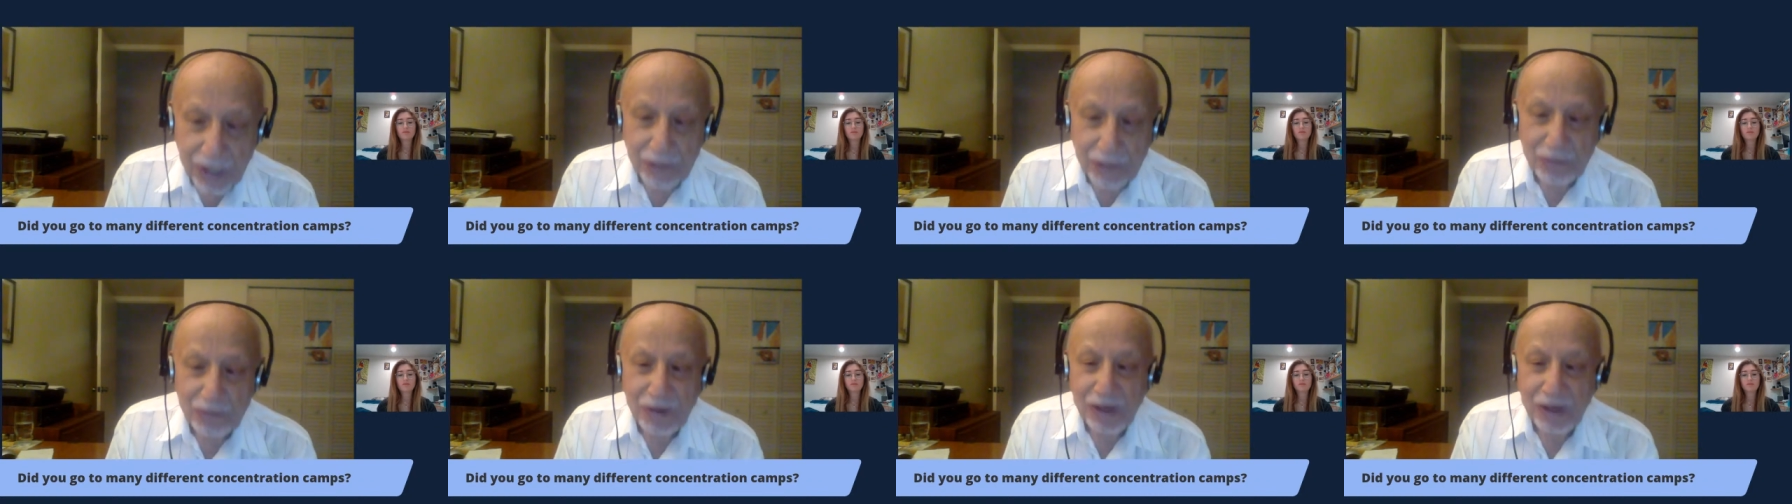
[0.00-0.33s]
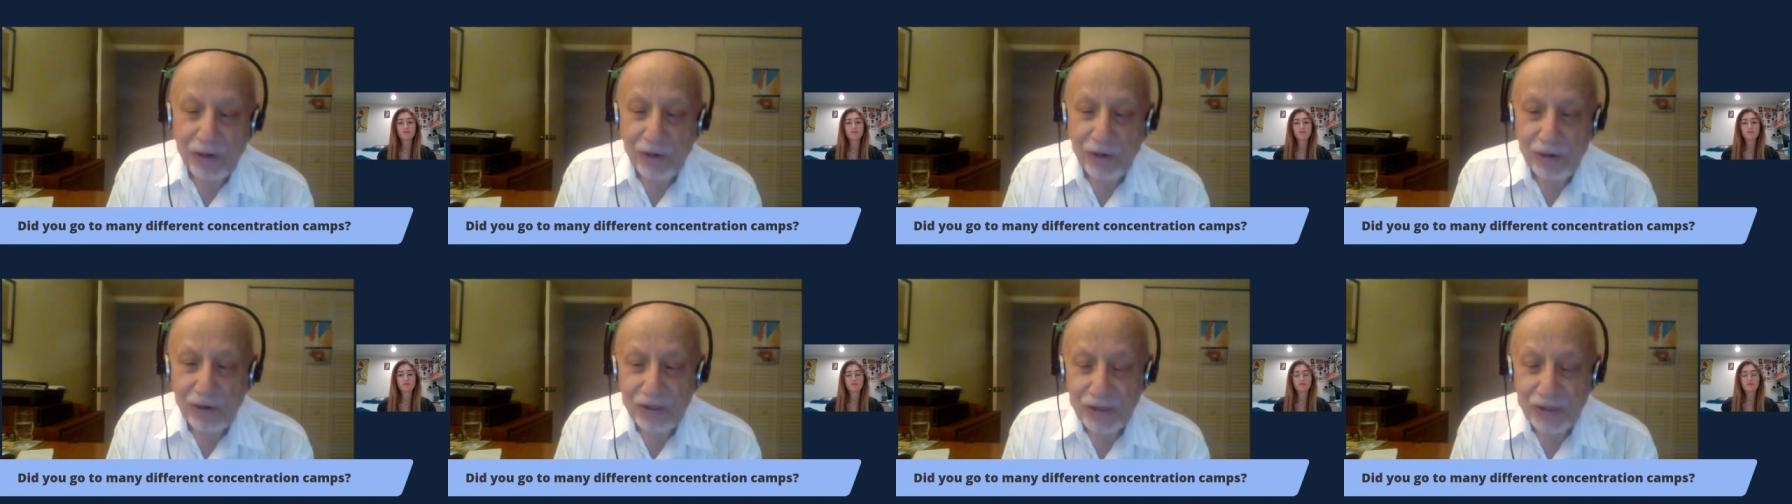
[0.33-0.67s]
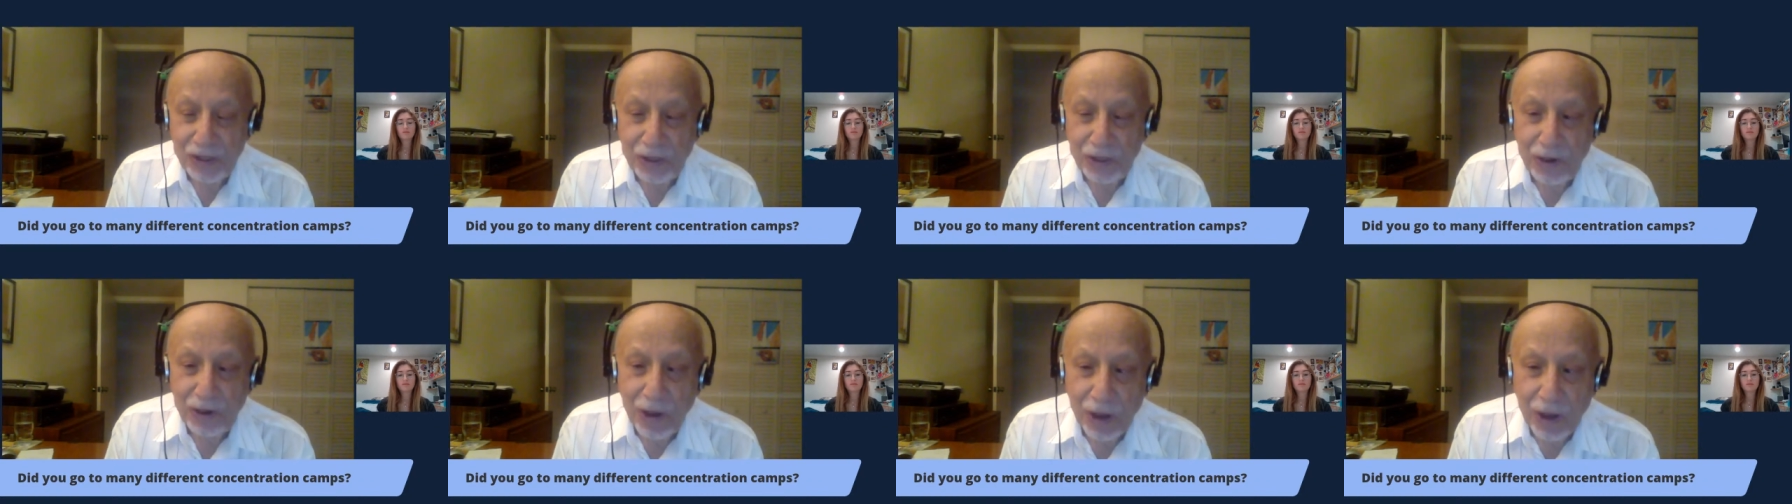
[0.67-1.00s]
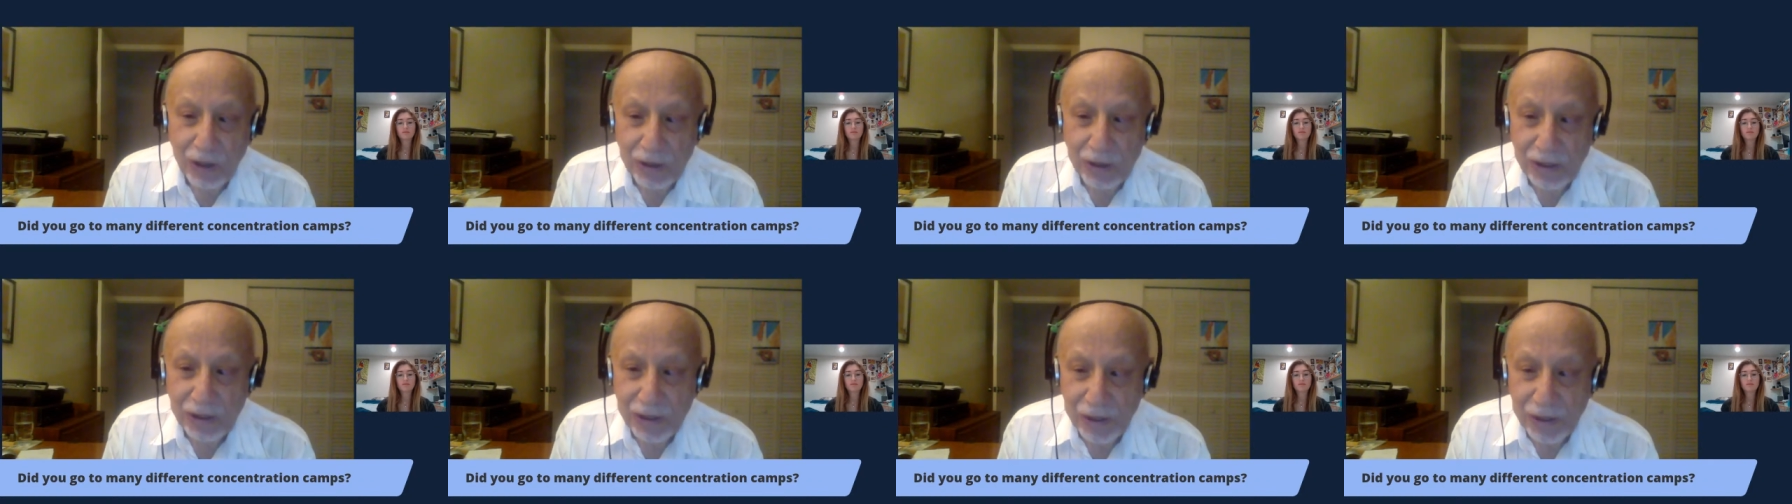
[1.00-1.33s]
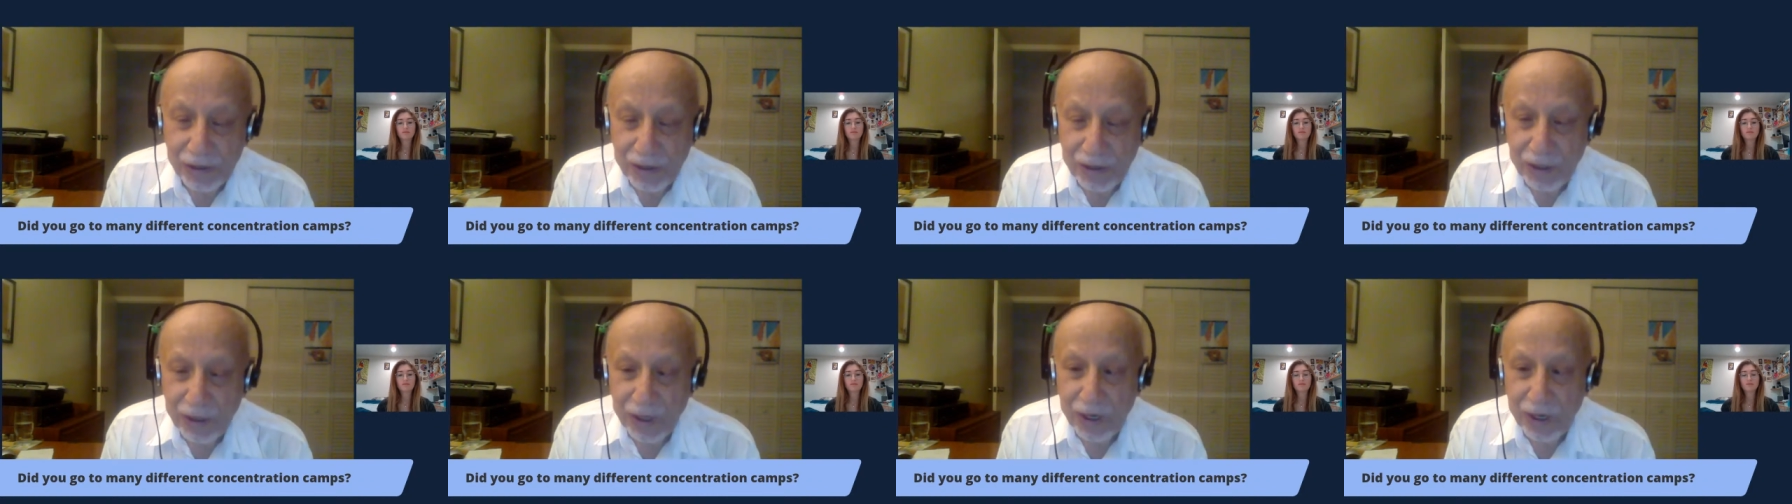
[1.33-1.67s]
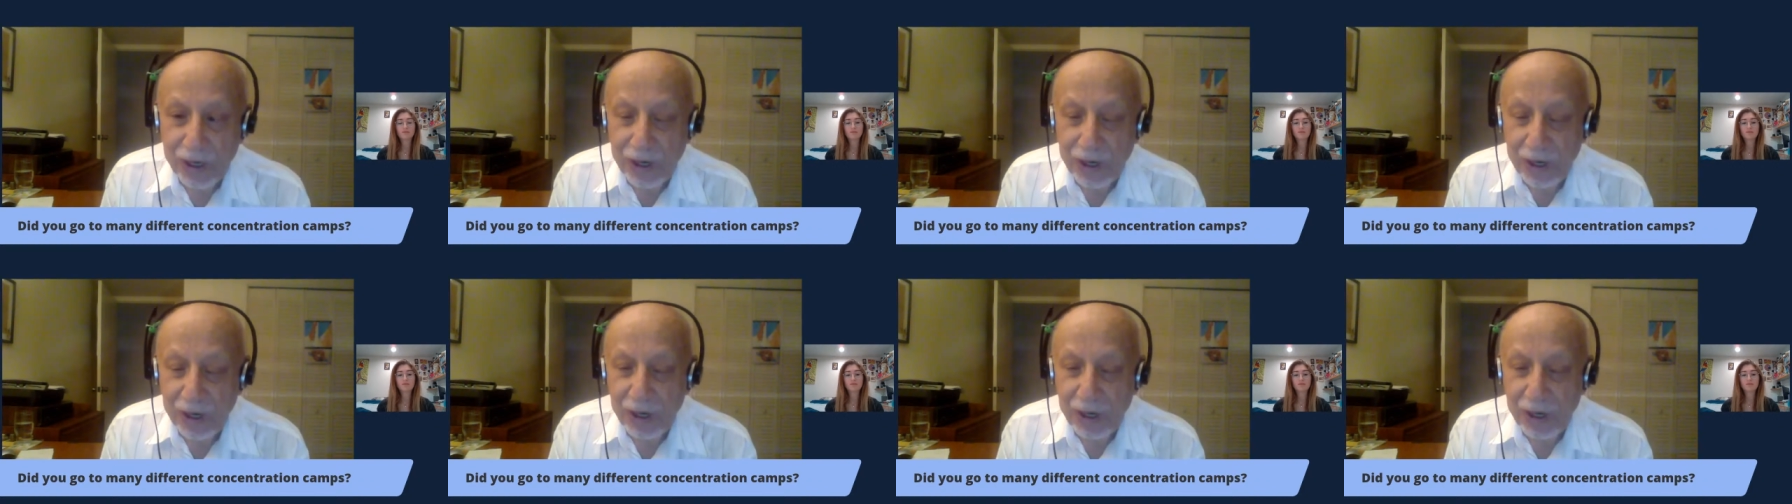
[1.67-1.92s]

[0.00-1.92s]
because in Hungary,